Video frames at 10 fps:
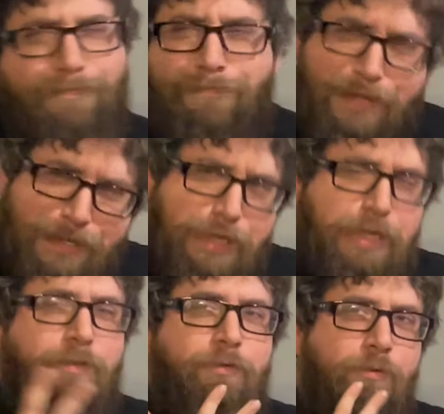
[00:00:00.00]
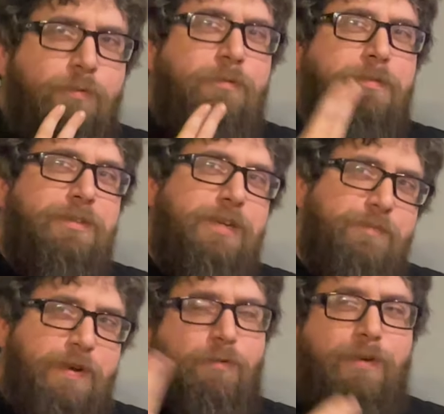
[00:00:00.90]
And the King of Cool was
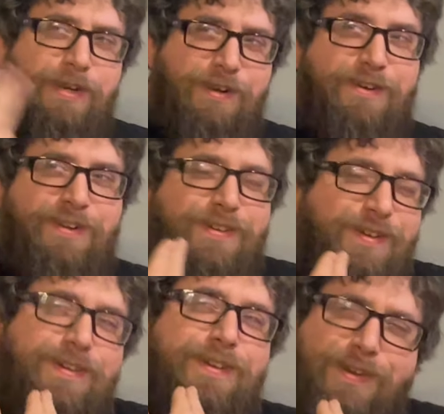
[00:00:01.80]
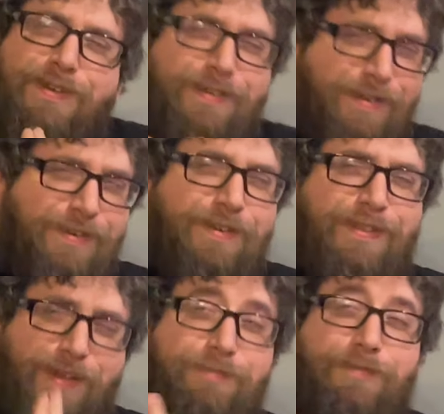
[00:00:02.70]
Steve McQueen.
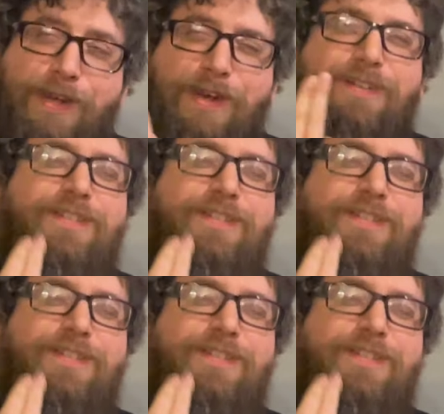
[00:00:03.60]
That's right.